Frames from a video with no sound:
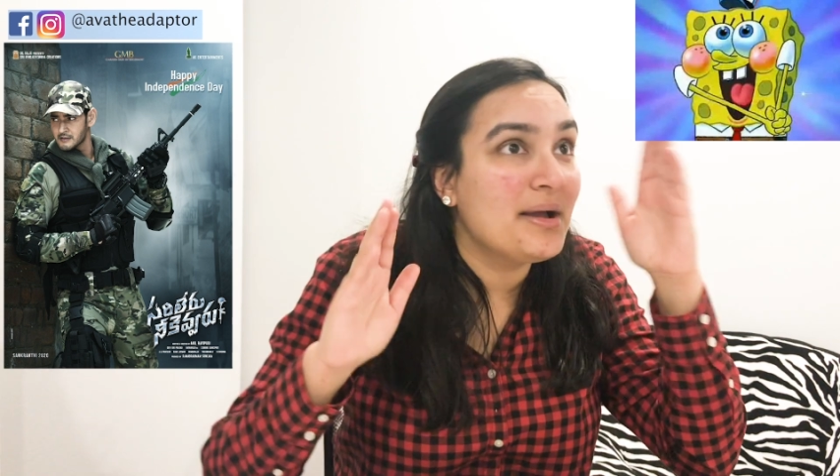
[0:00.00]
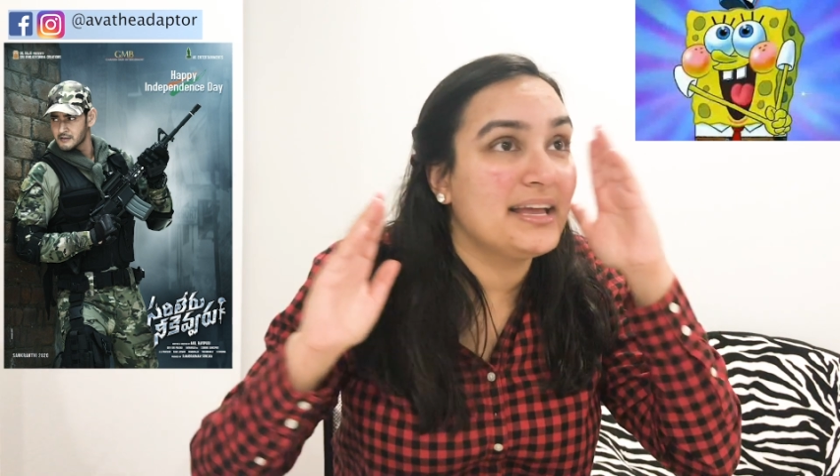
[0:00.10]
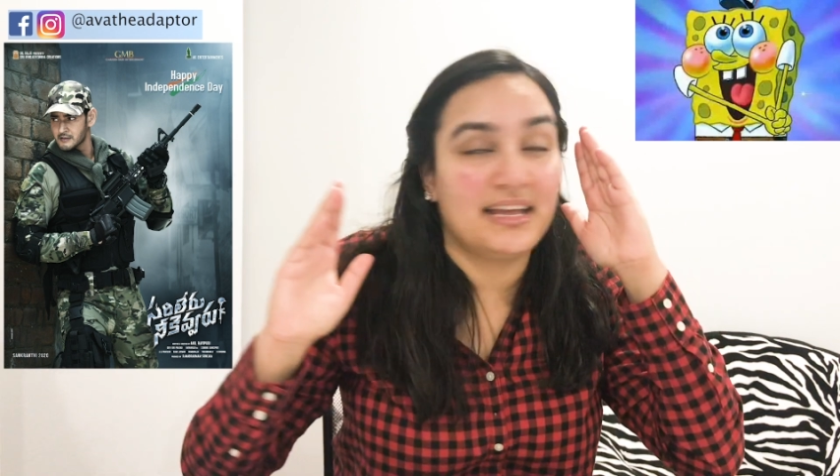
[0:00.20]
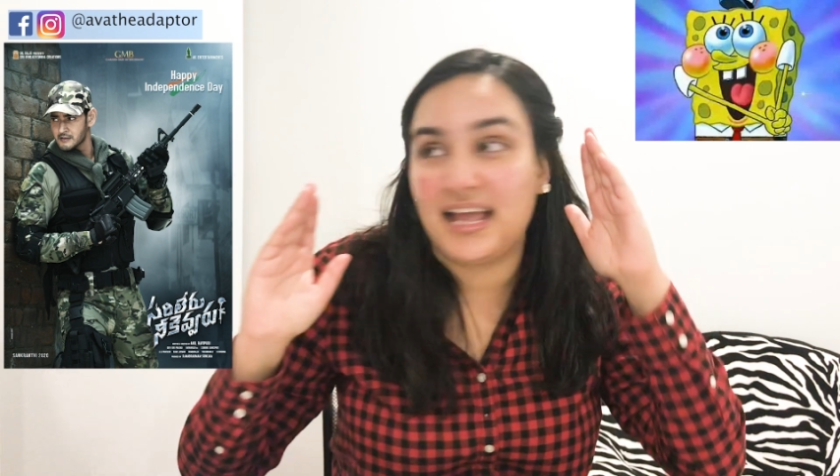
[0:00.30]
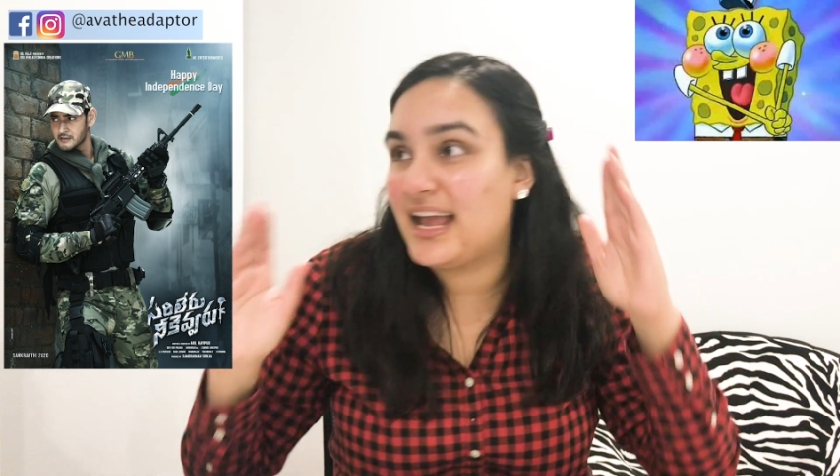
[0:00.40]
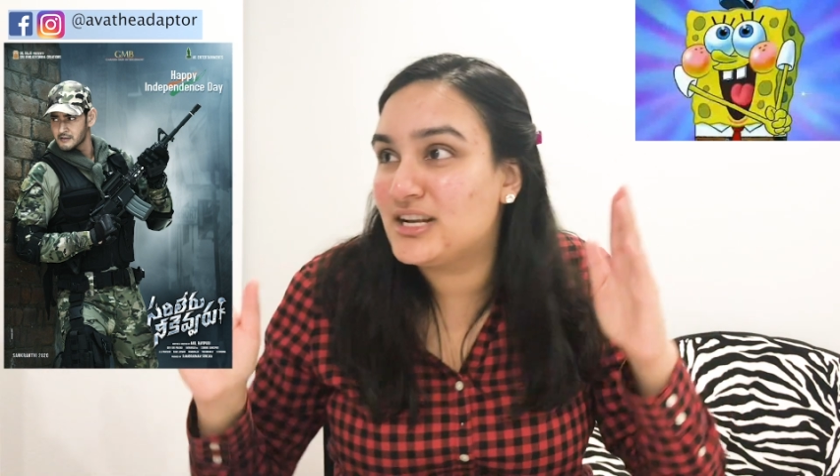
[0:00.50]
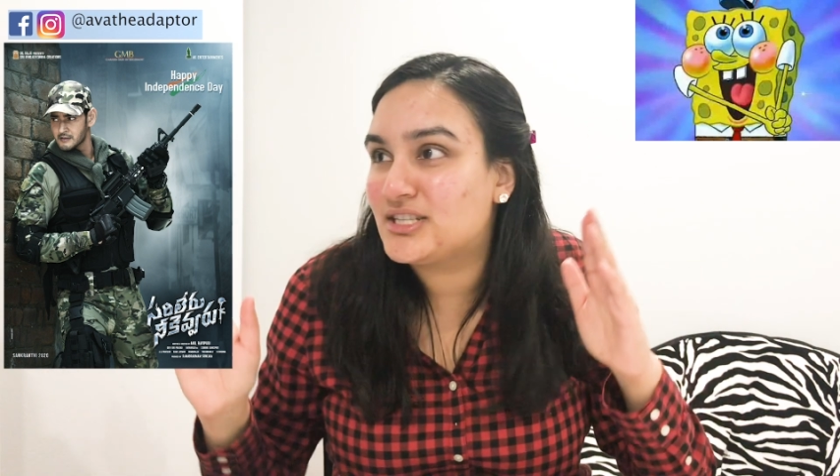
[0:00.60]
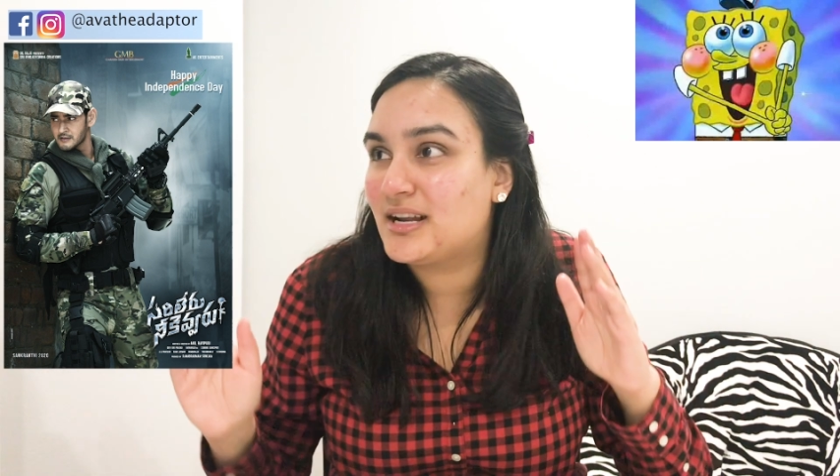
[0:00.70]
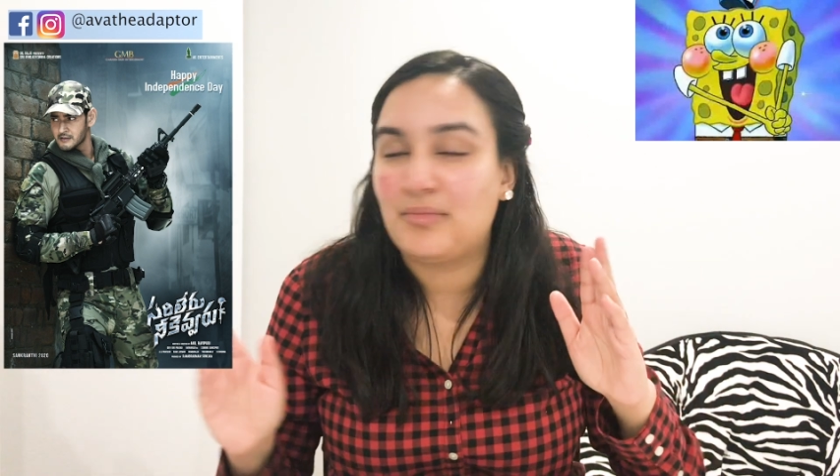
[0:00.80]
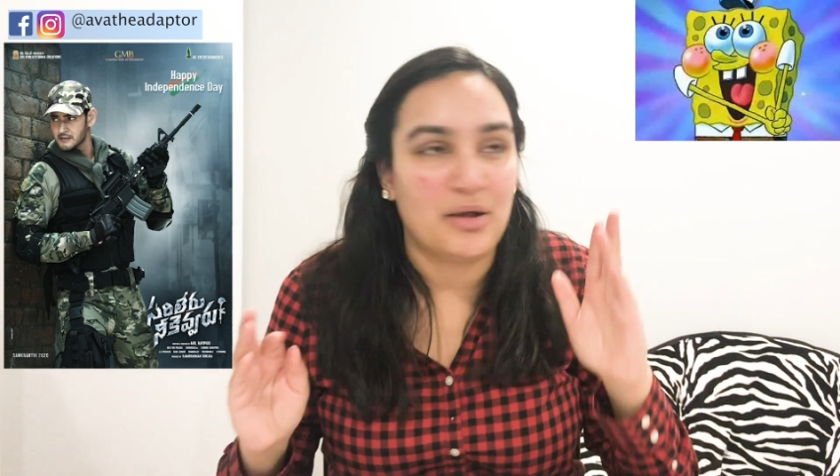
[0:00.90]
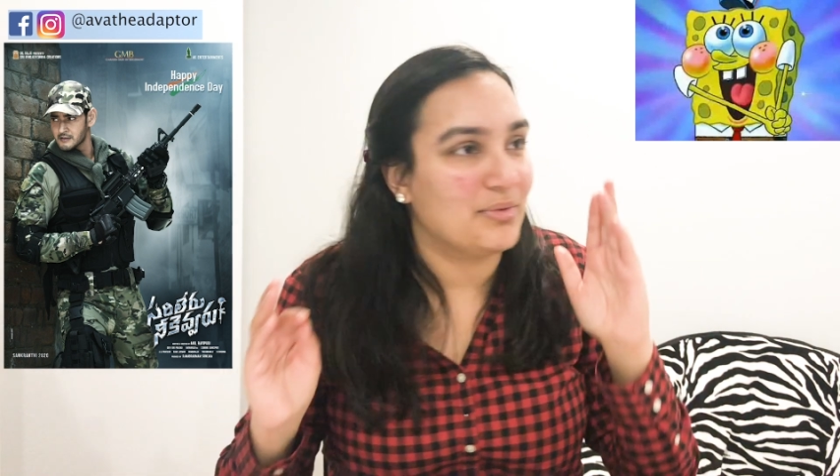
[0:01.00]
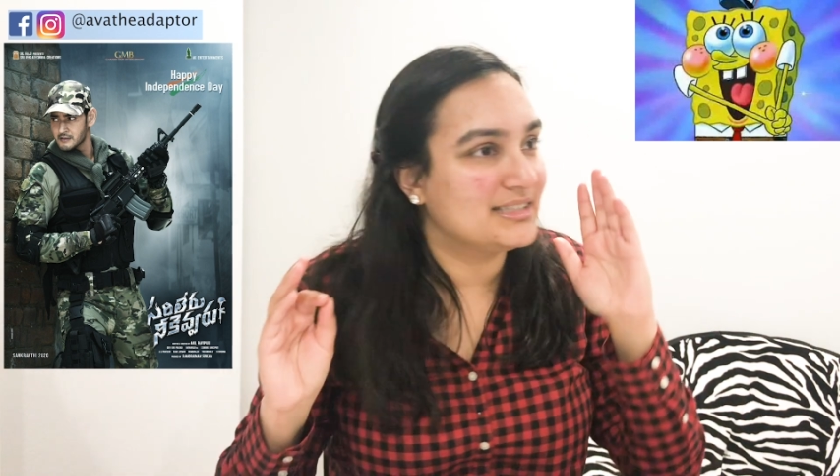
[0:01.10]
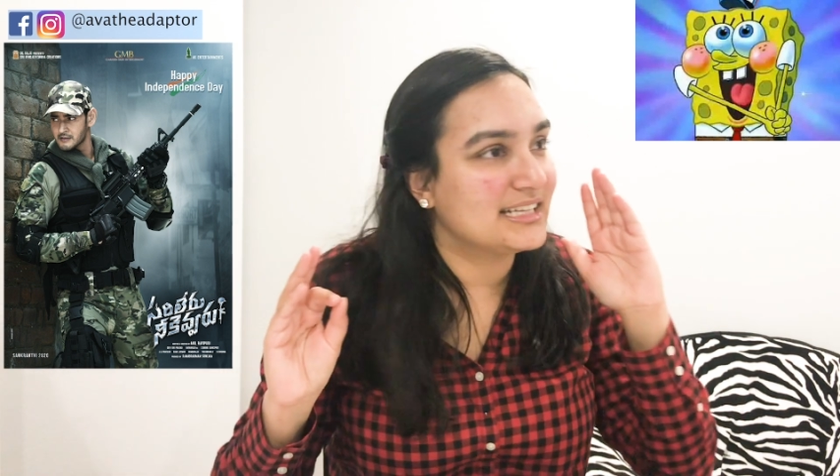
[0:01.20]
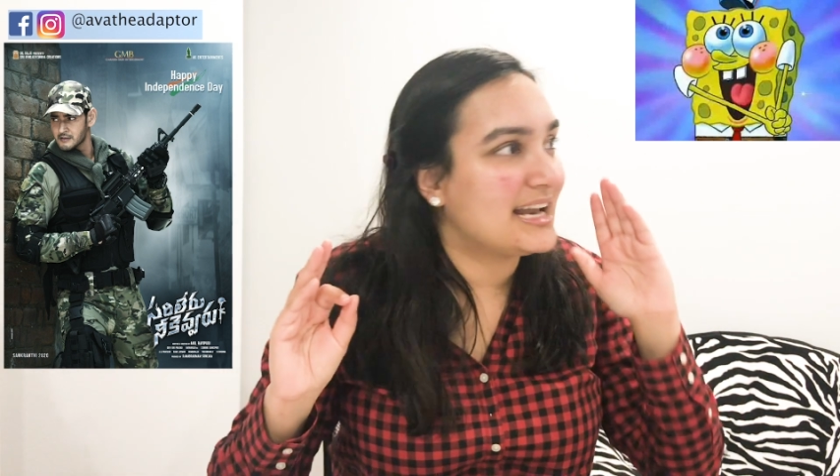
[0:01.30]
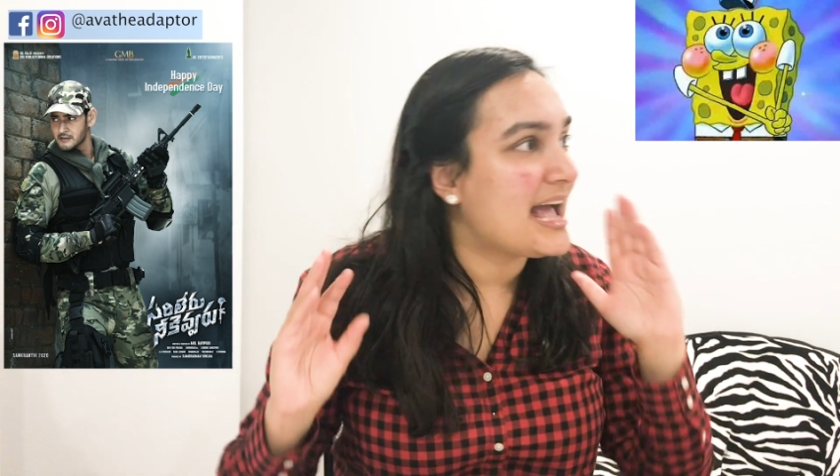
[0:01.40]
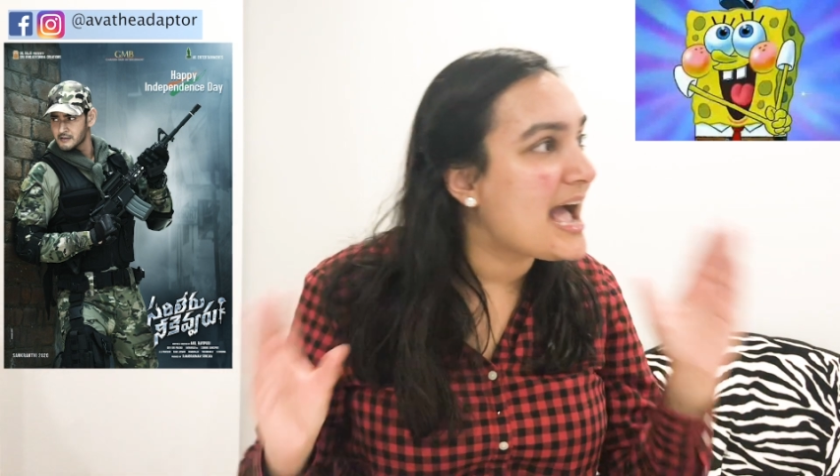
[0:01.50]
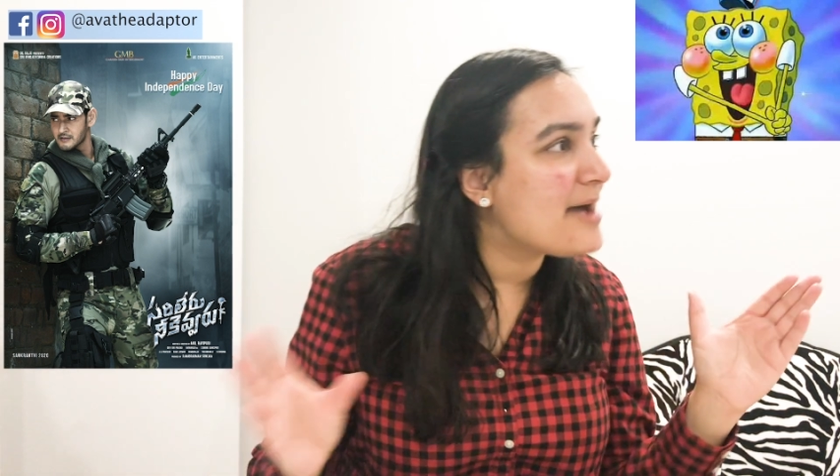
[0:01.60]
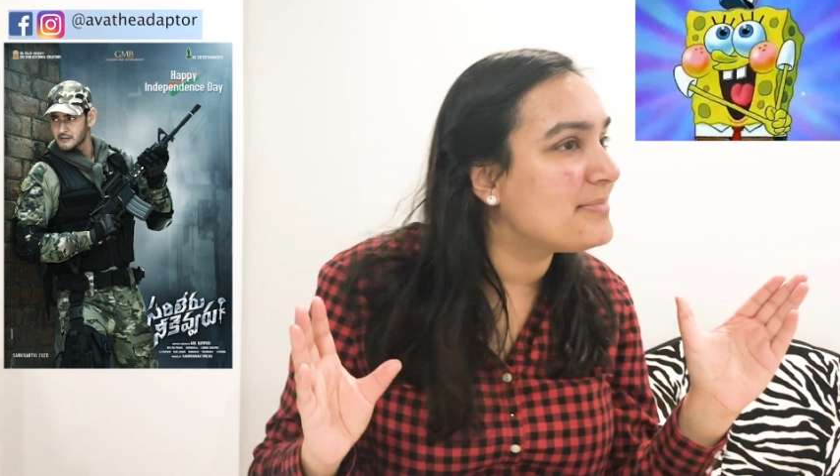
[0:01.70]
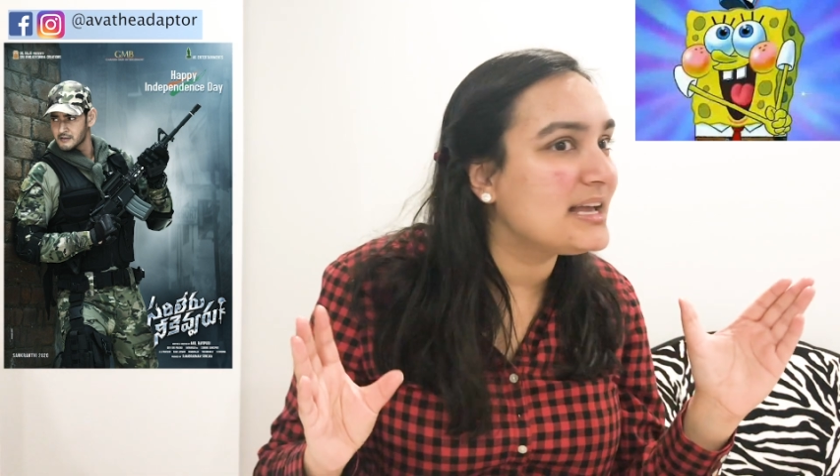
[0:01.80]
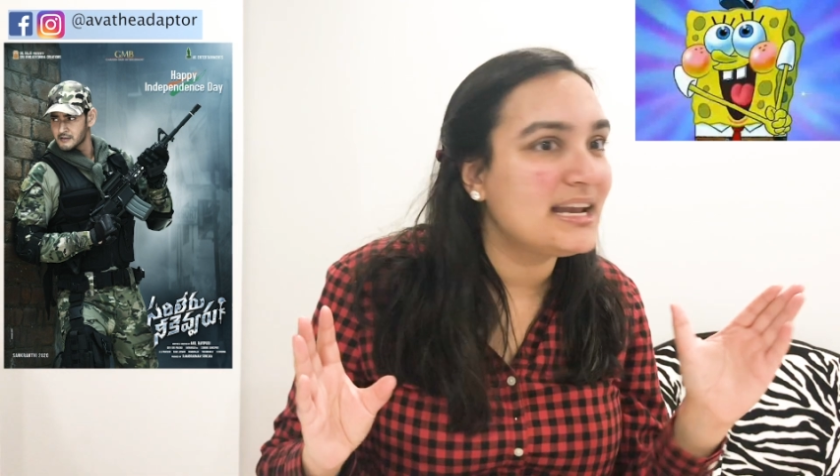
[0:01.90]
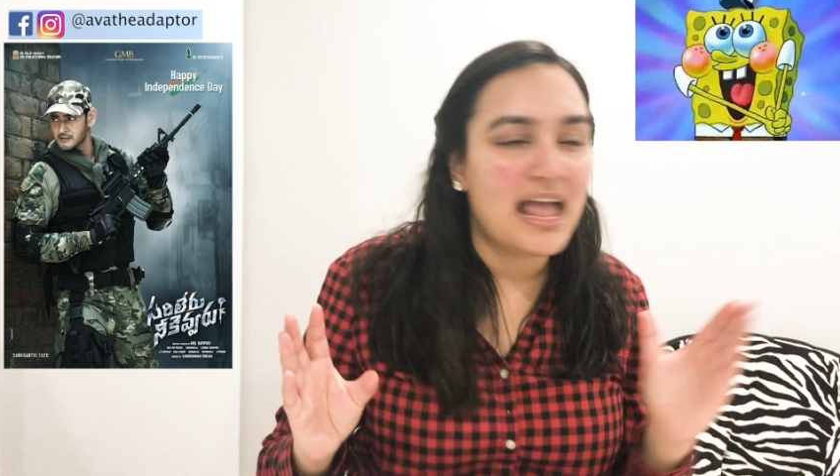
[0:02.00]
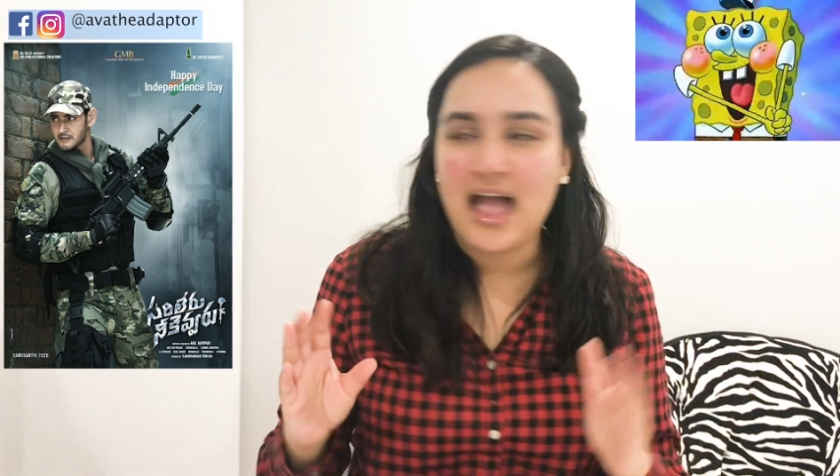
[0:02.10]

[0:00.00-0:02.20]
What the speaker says: engaged and I'm like, what's gonna happen?